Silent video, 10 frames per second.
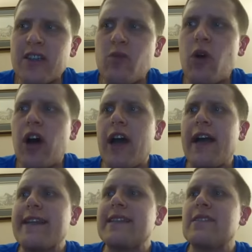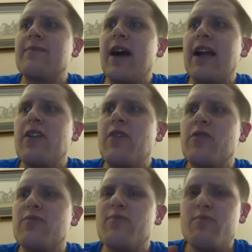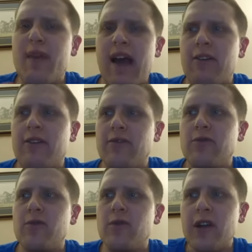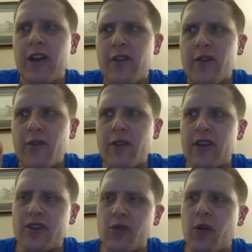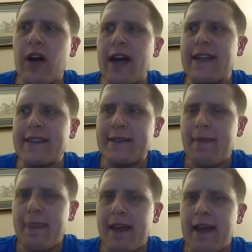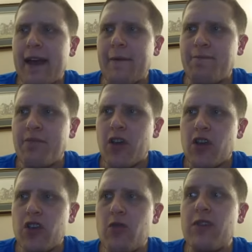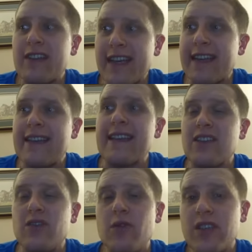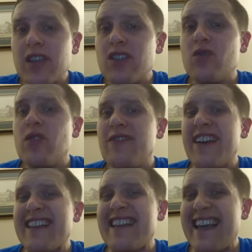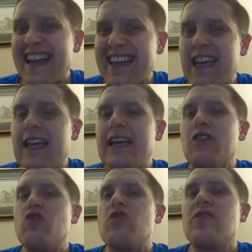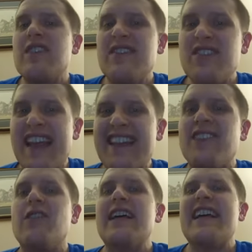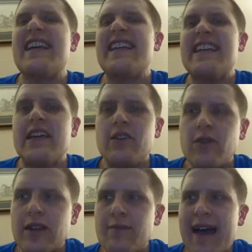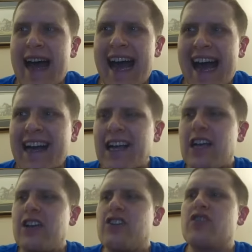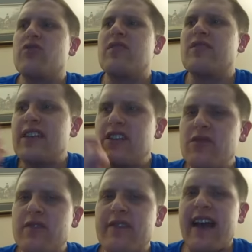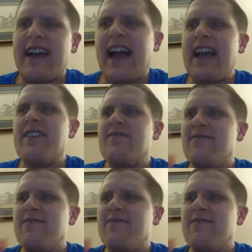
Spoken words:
wines, doesn't mind those powerful finished wines, you would like this. So it does sort of at the end sort of give you that little tickle in the back, just sort of leaves you with that kind of